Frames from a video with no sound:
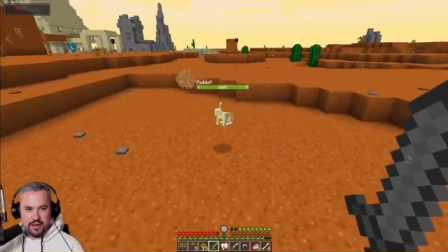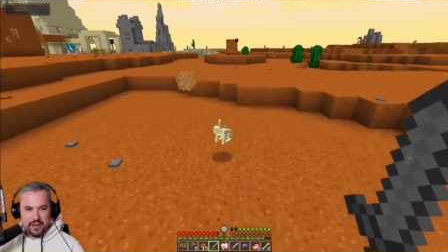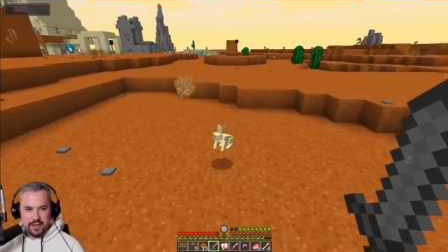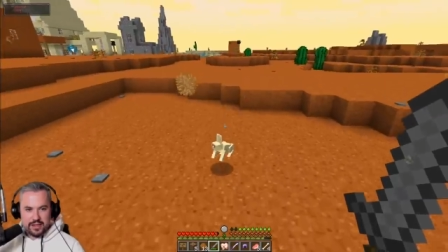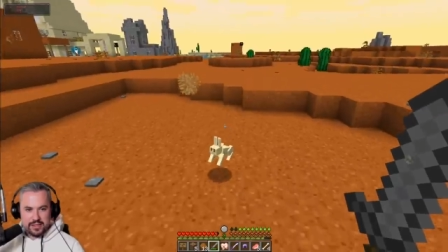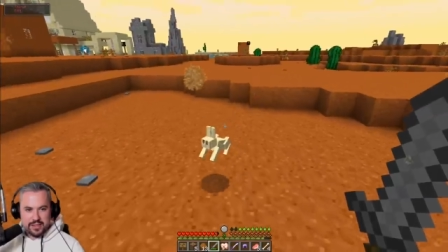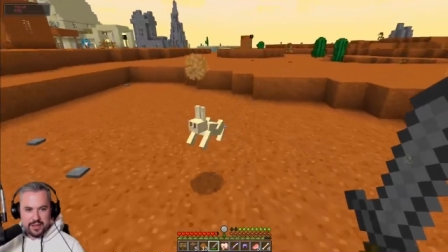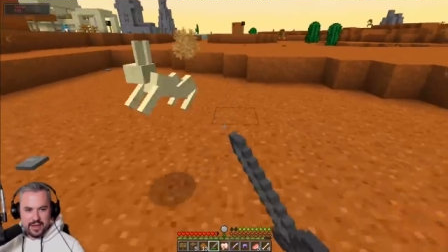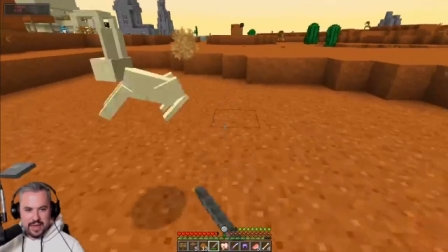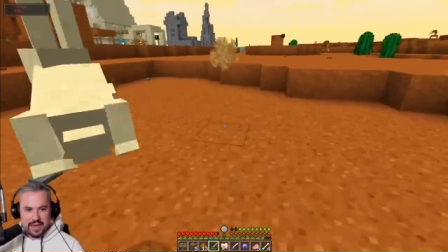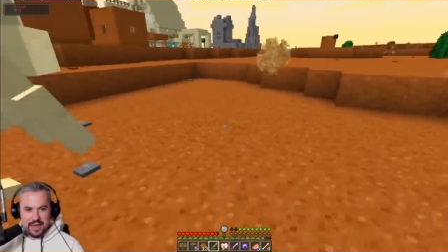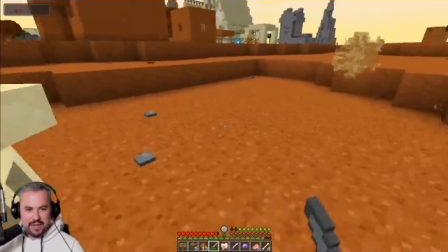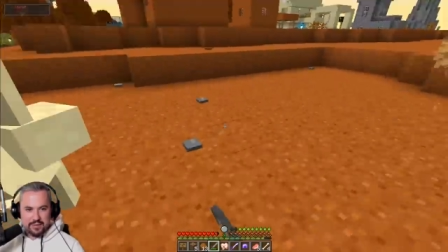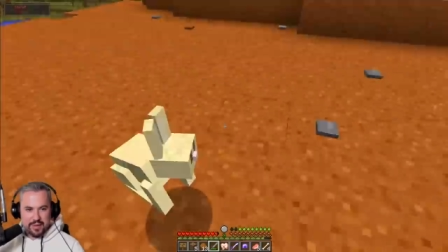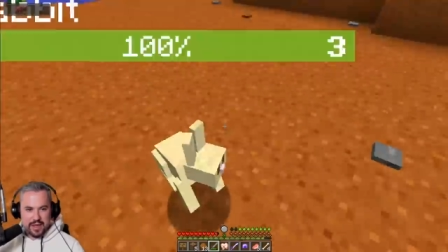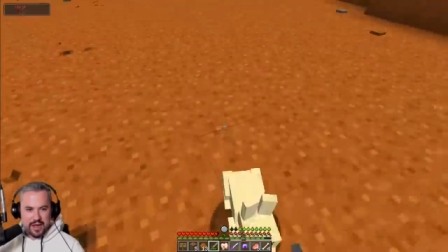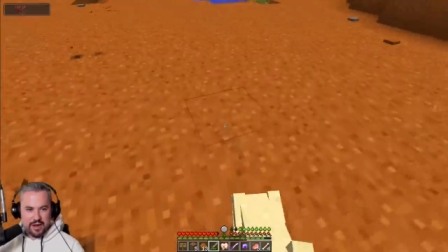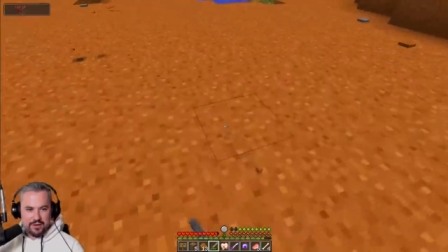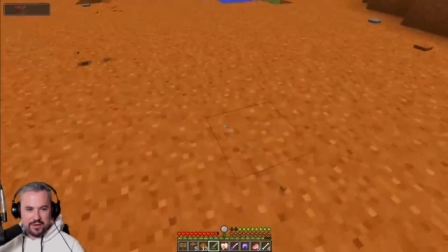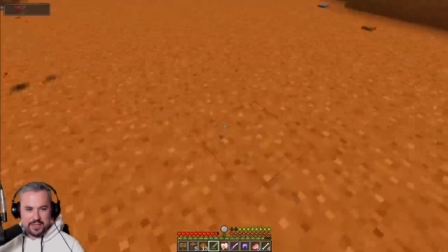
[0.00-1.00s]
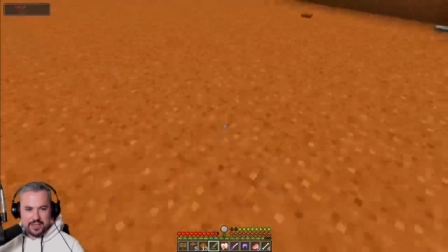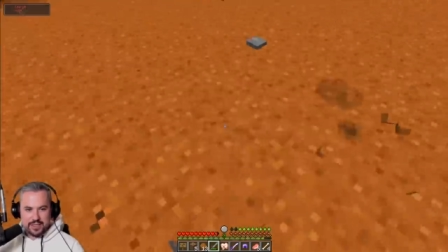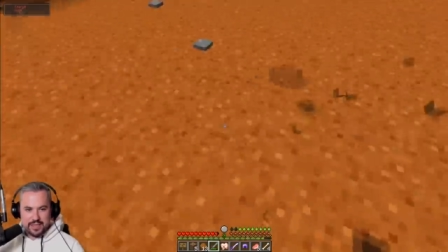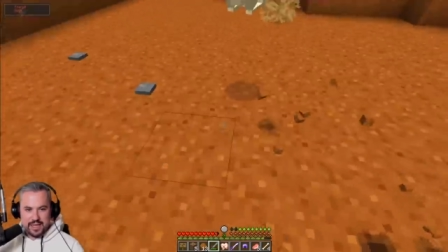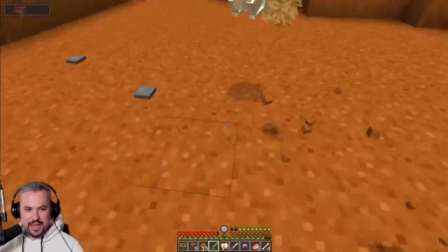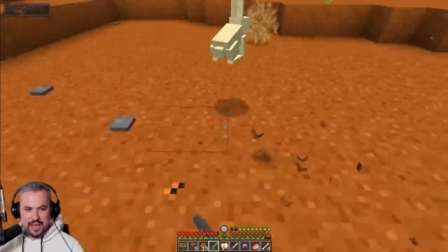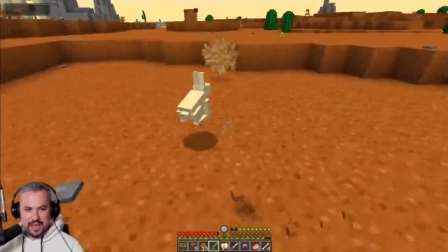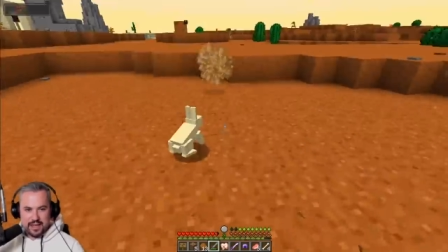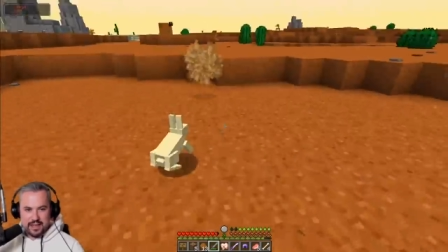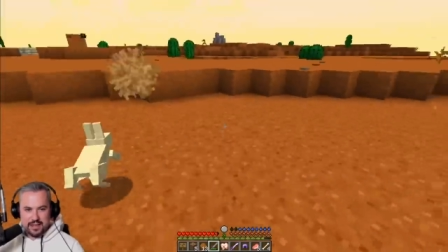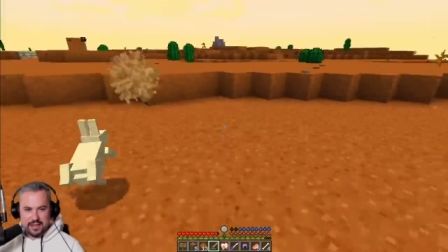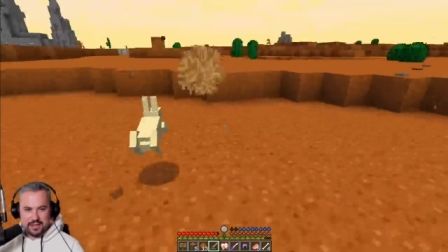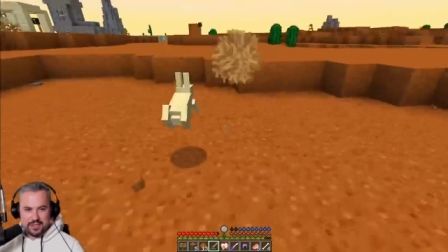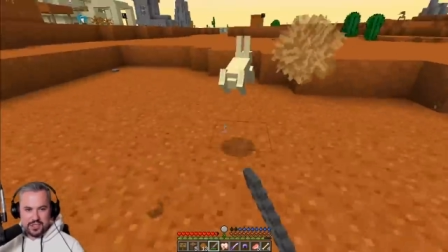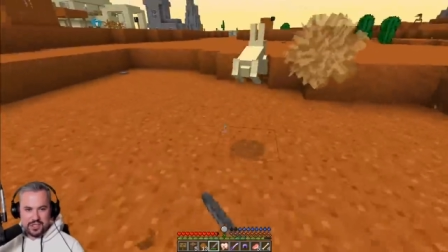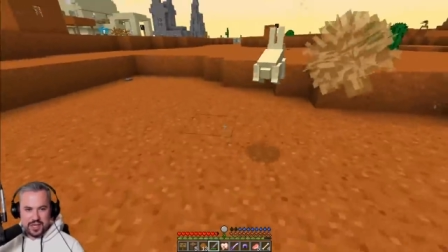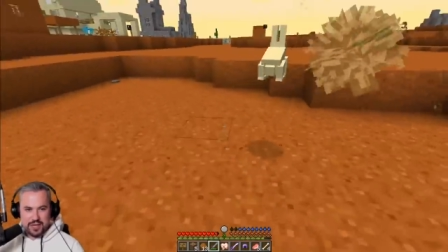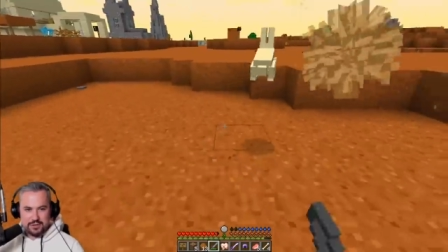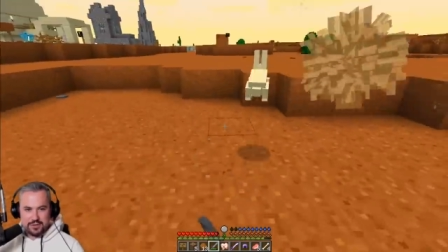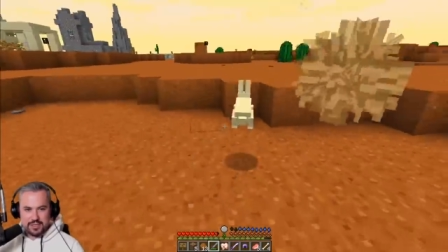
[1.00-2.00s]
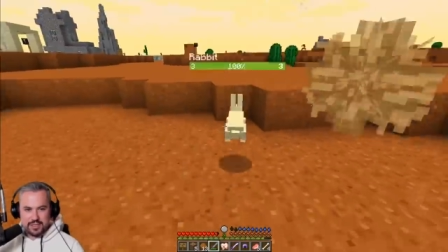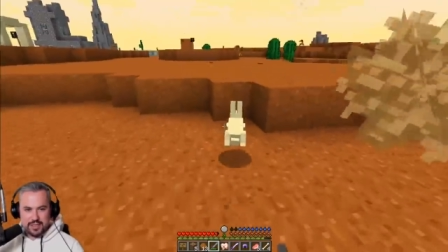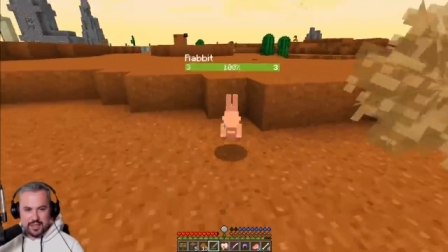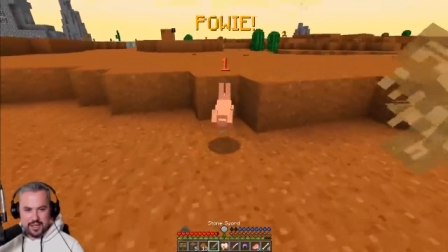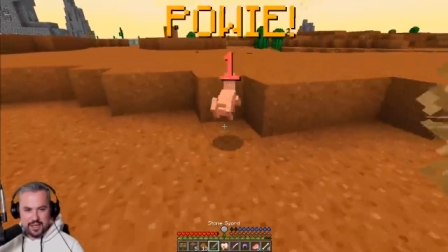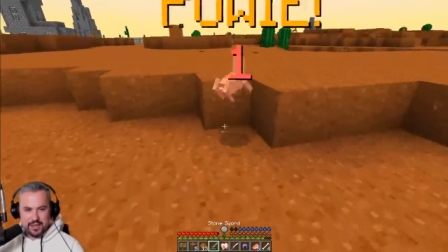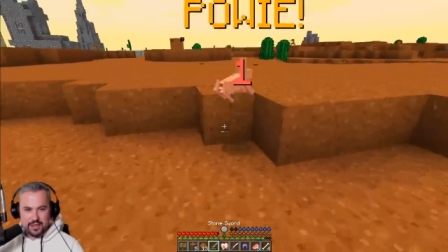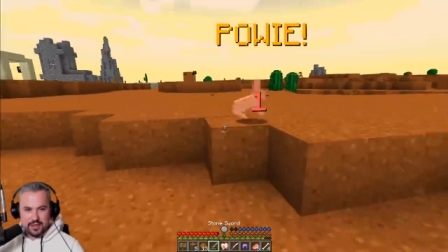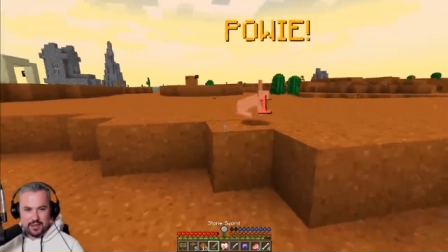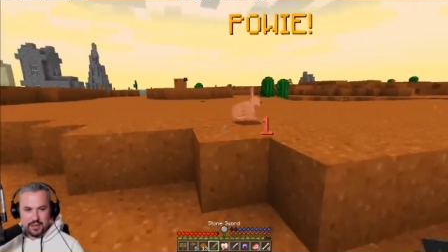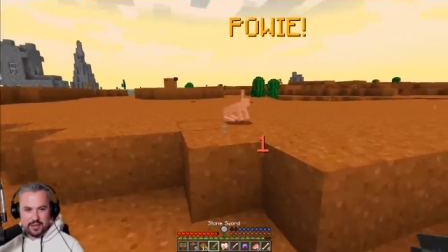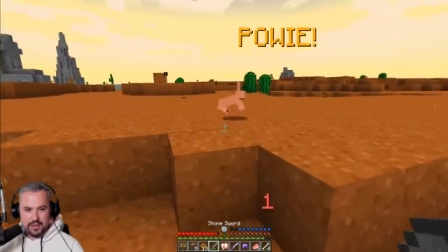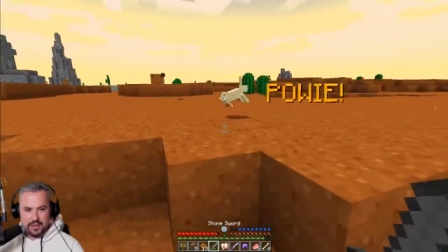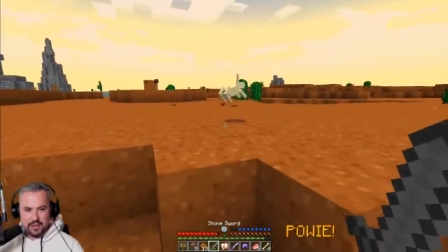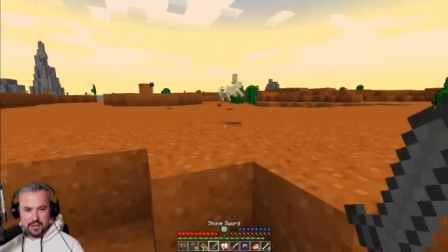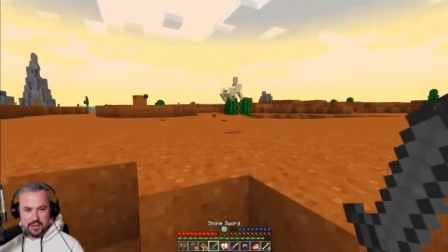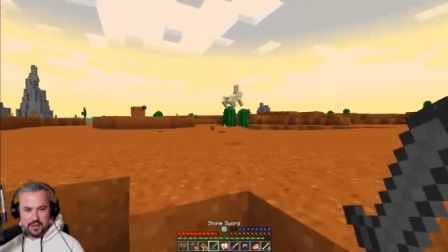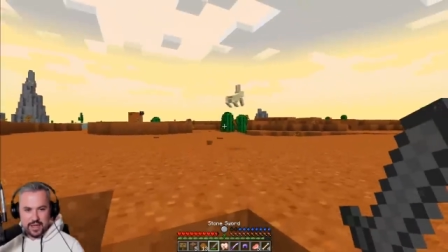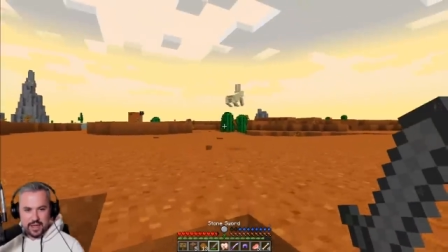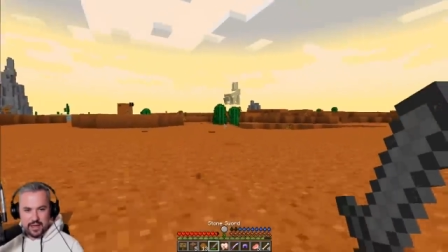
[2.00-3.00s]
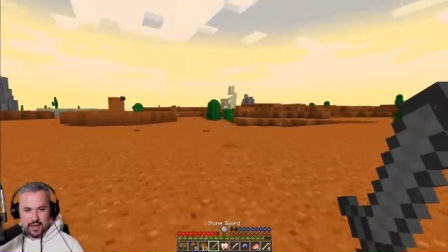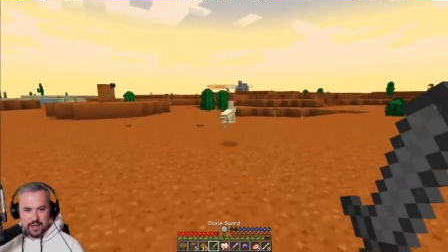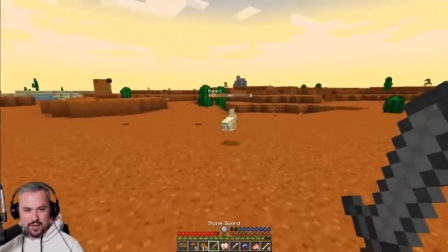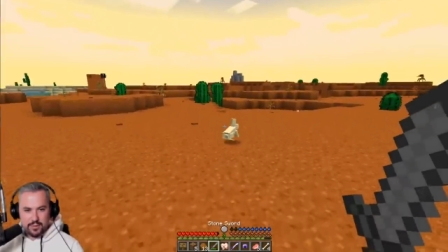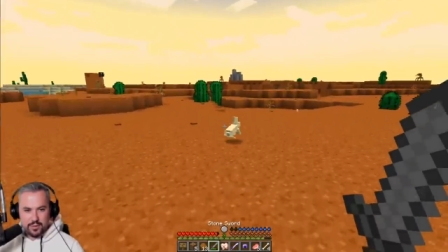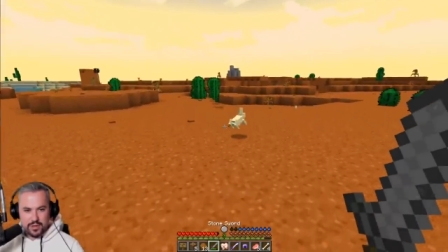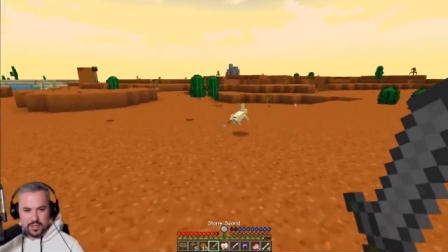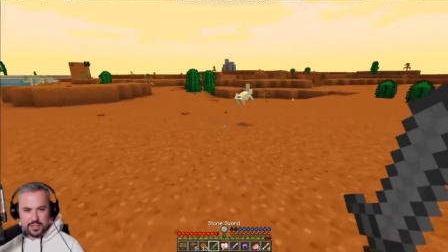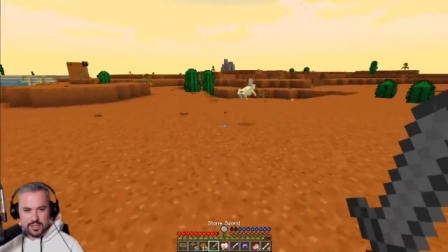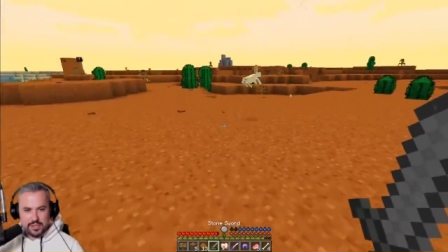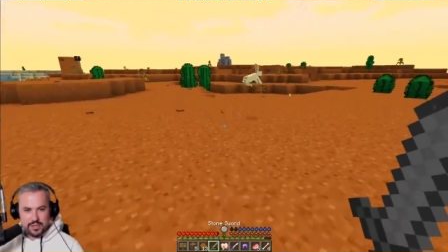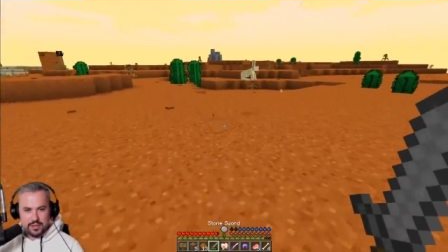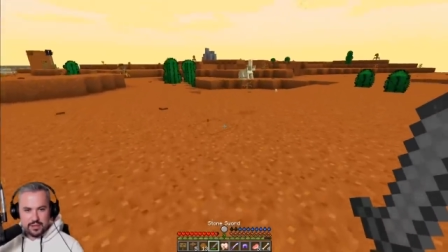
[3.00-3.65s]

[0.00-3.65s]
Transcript: he's gonna lead me over to the joust thing. Okay, I hit him once.